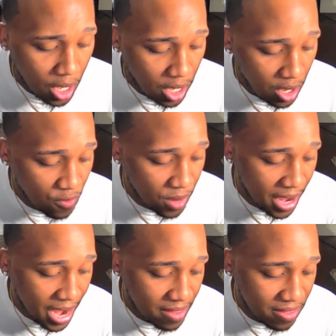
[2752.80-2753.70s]
here's what
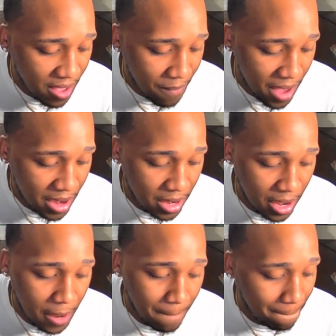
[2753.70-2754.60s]
I got to say about it
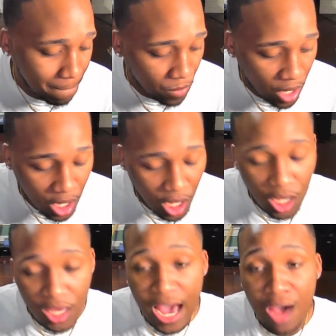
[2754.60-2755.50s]
now.
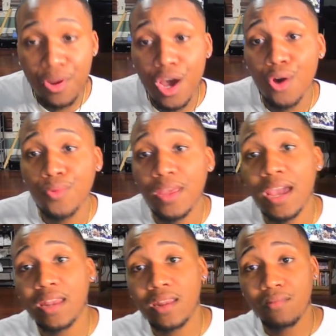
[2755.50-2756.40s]
Y'all know
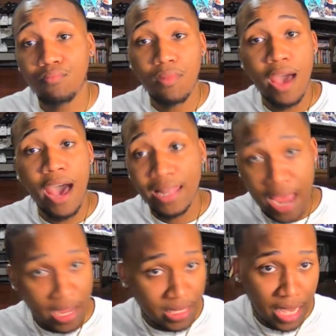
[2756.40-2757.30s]
that I
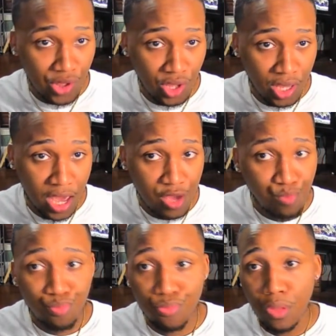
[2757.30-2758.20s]
like Tasha K.
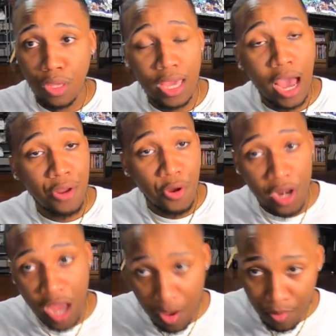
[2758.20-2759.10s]
Y'all know
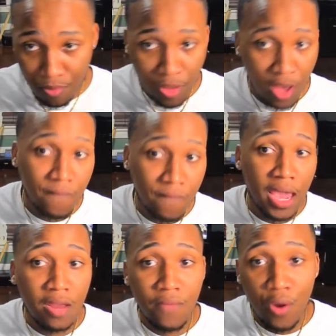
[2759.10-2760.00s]
that I'm a
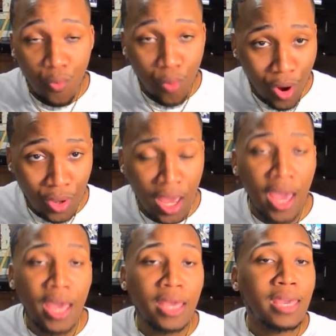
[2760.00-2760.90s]
fan of her work.
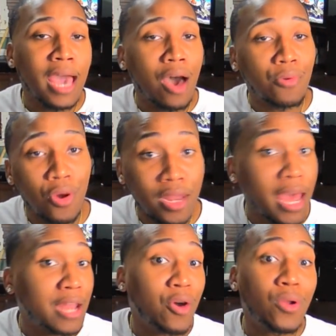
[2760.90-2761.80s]
Y'all know that
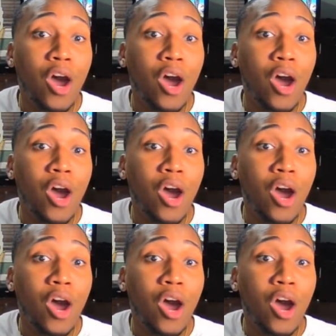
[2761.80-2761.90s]
I don't